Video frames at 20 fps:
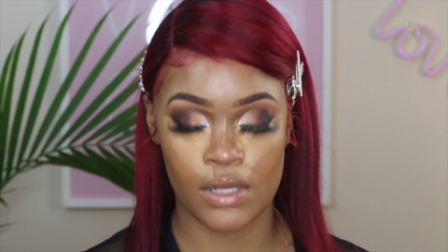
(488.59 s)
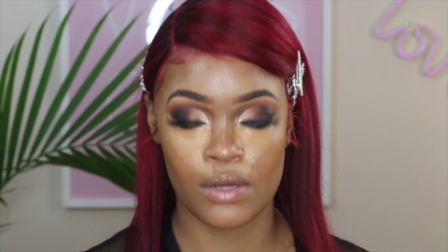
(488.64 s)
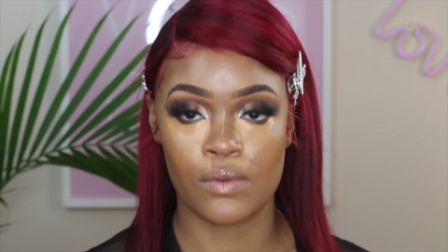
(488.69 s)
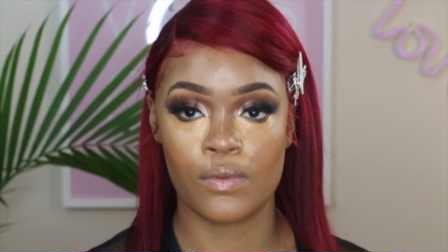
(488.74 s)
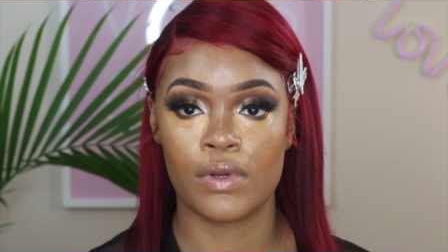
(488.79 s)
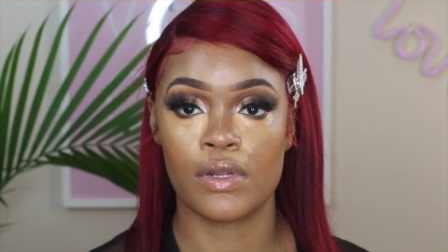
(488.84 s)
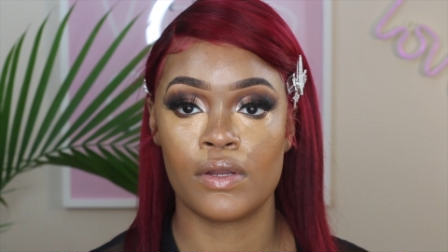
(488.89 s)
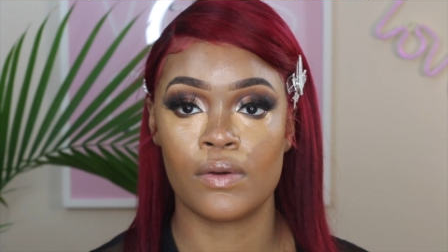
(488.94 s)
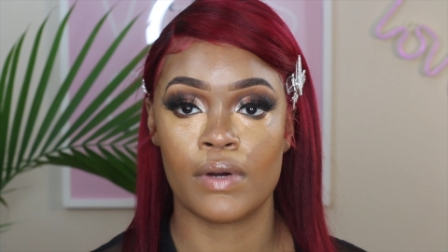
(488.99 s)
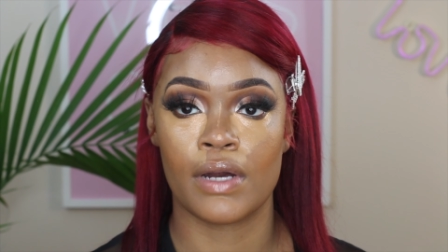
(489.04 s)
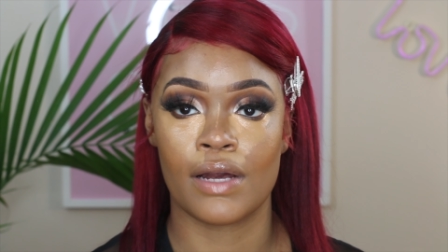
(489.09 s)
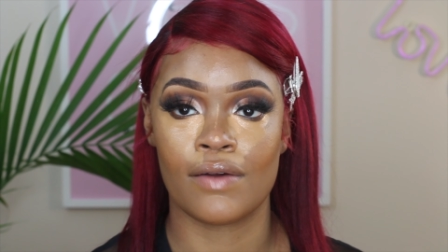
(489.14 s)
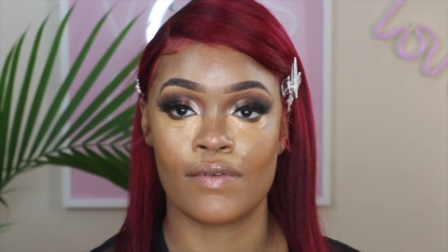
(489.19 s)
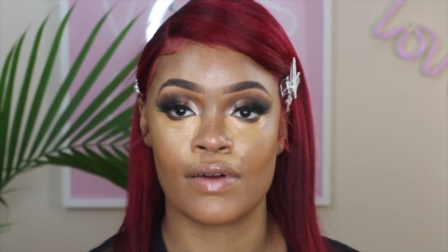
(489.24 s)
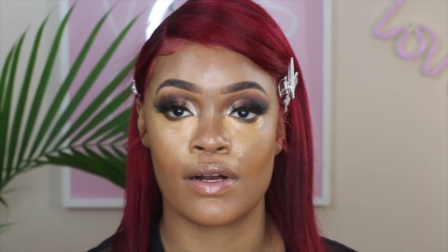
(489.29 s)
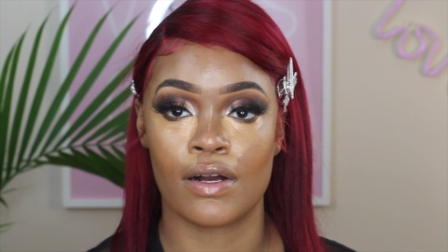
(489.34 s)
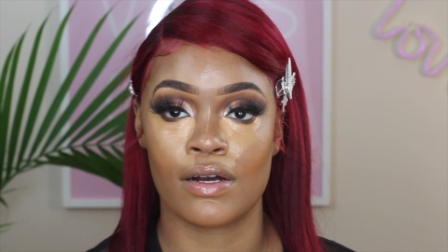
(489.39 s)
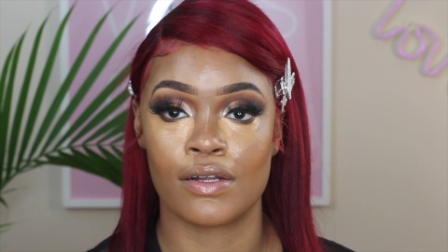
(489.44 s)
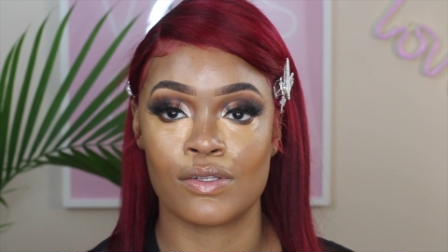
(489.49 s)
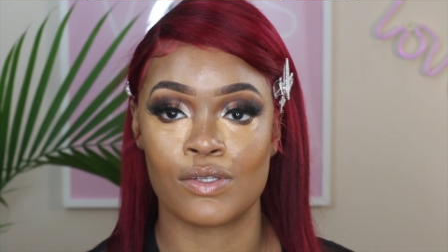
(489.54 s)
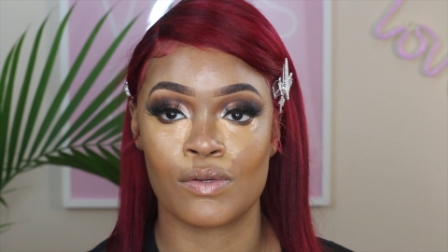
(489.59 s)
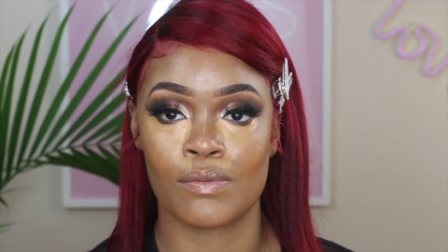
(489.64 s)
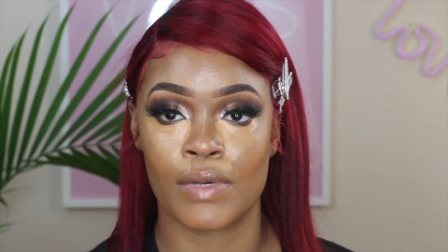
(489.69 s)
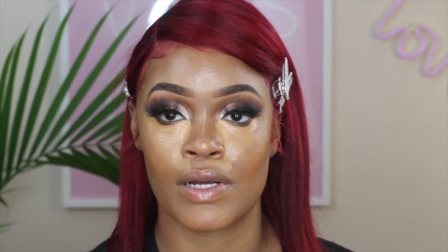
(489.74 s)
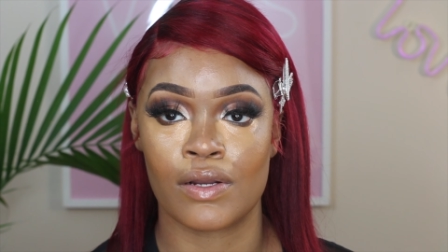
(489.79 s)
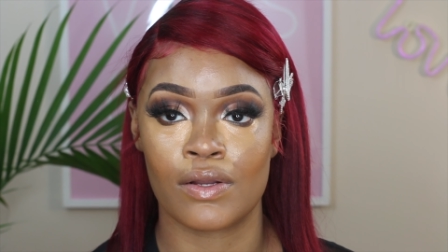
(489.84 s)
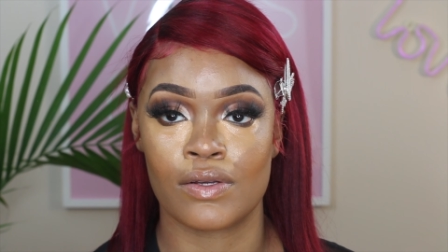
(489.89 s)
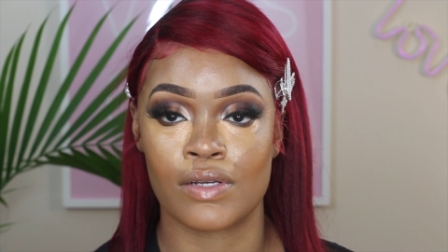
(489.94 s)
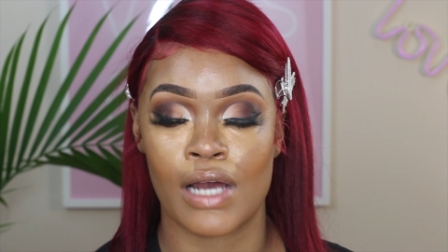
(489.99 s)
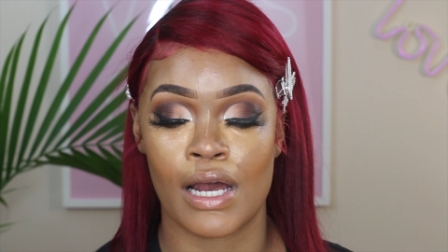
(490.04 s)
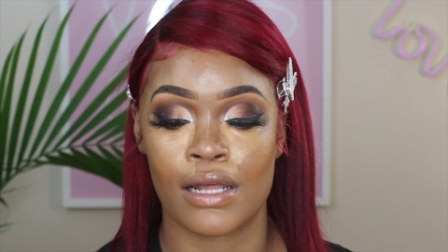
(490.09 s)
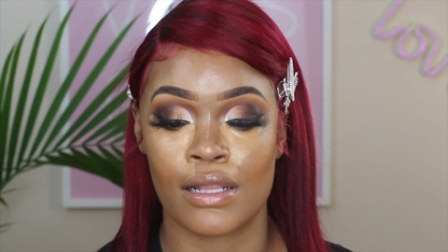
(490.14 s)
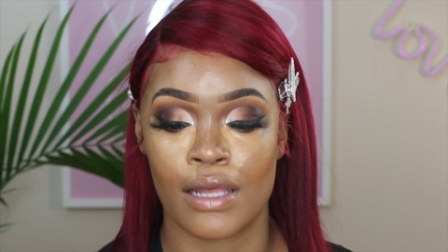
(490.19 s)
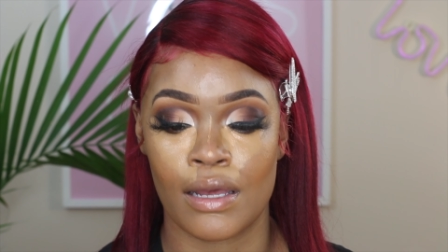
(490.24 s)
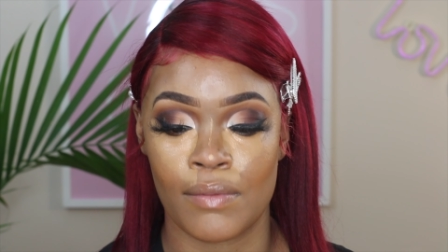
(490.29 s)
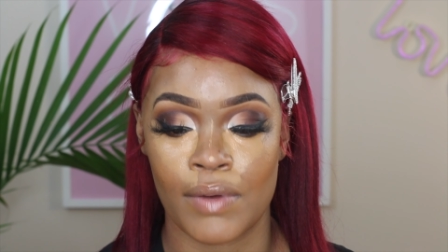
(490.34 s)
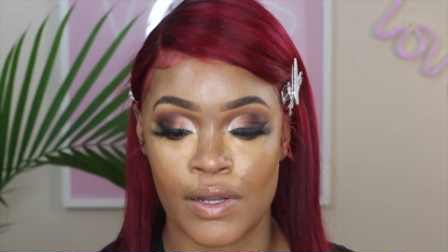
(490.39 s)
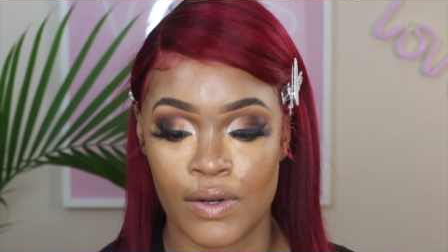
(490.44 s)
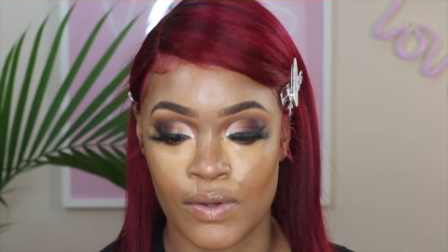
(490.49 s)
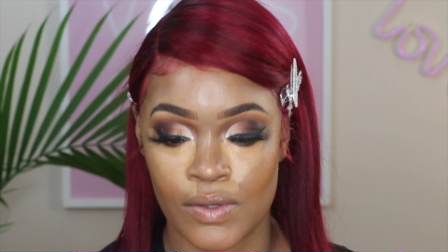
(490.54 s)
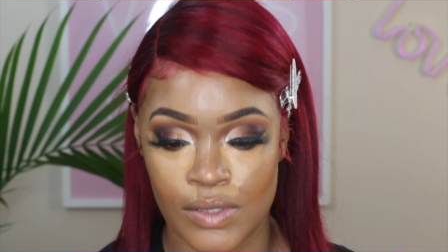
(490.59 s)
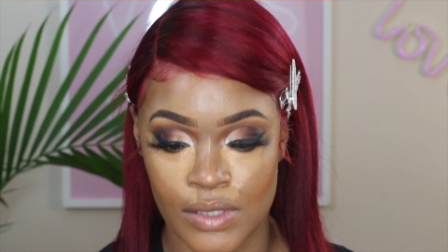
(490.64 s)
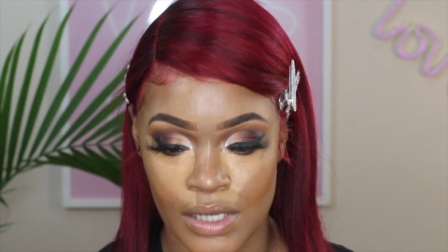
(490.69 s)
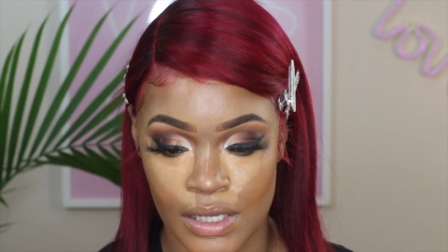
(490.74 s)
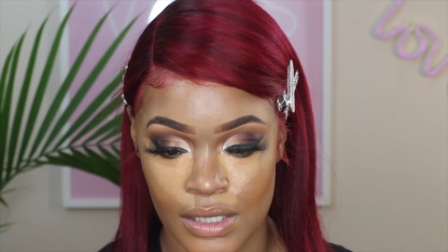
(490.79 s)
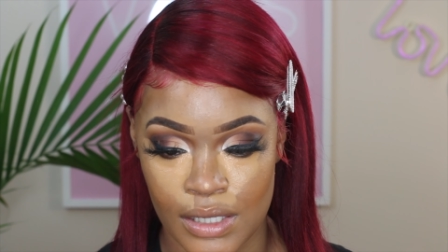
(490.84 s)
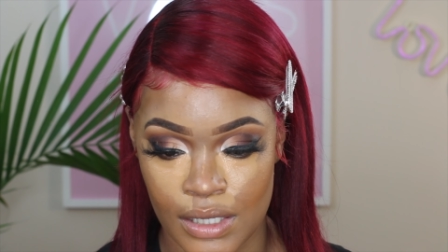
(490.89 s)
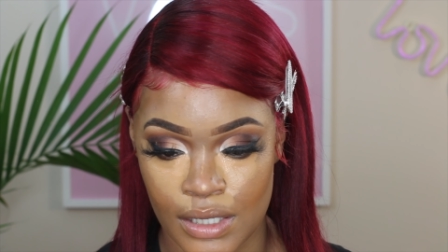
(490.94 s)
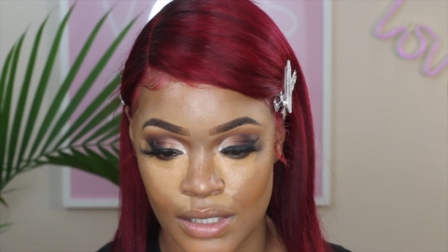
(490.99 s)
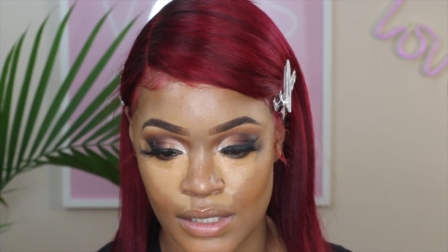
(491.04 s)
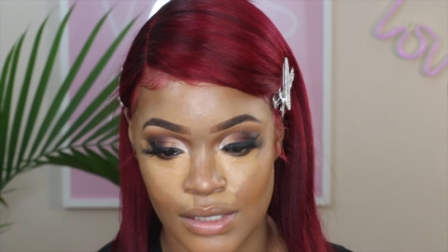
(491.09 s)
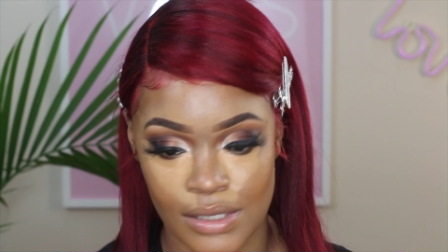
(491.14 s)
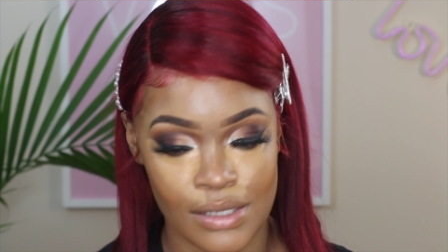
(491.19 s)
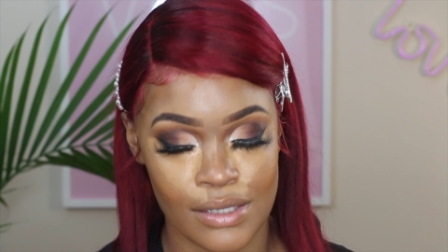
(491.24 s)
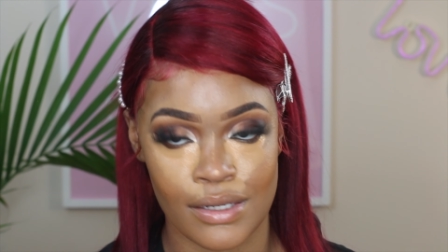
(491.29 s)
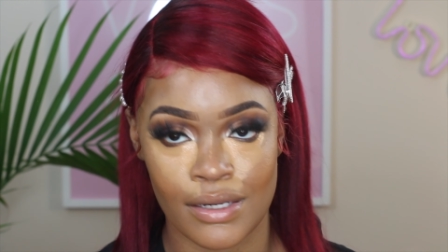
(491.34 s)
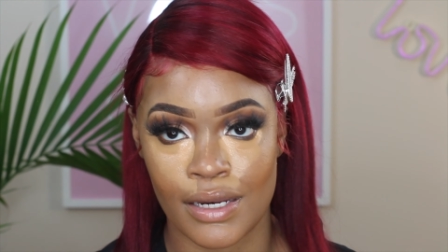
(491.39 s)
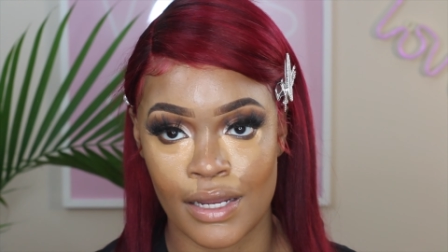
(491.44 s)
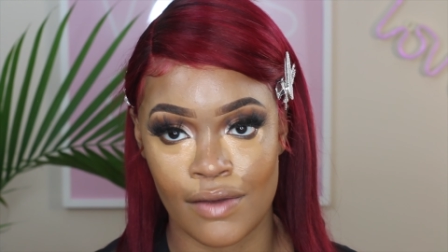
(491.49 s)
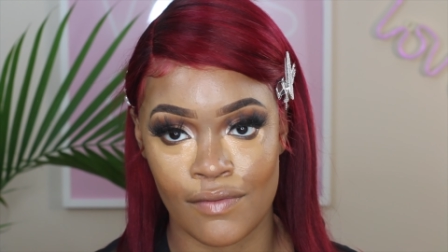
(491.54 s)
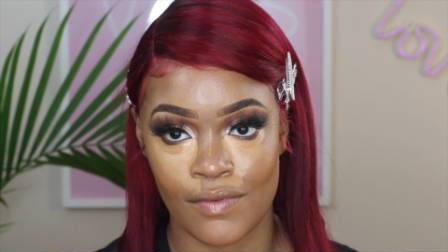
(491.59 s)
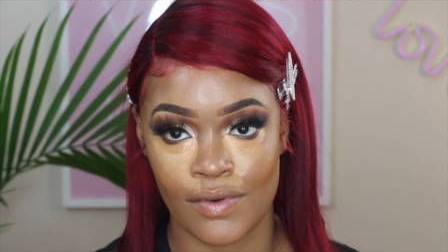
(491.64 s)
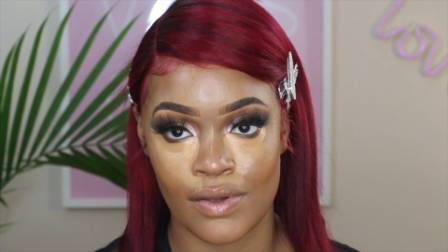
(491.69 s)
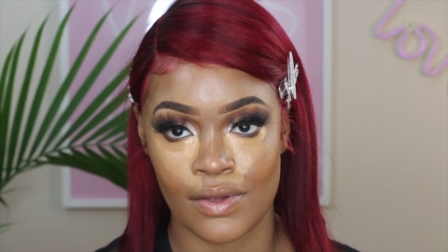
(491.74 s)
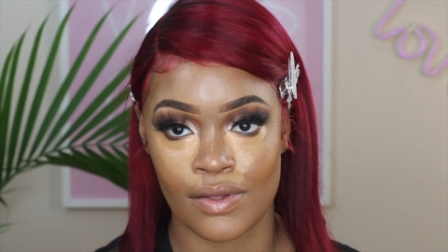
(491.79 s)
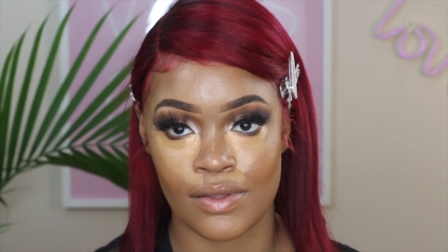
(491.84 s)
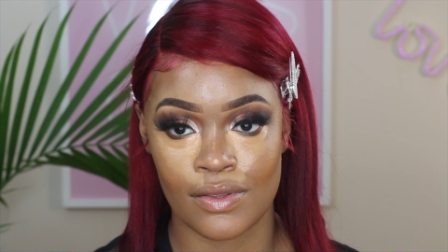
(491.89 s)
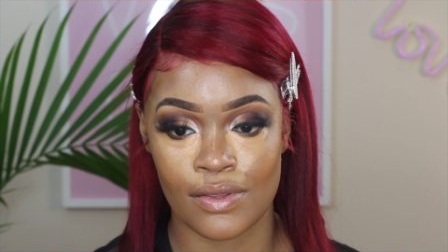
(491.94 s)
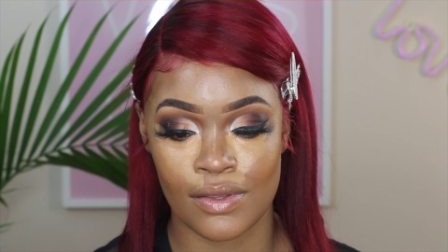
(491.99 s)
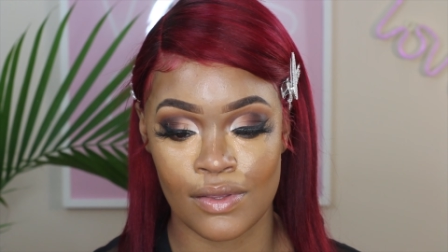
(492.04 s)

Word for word: When do I ever contour my nose, highlight my nose like this? Never.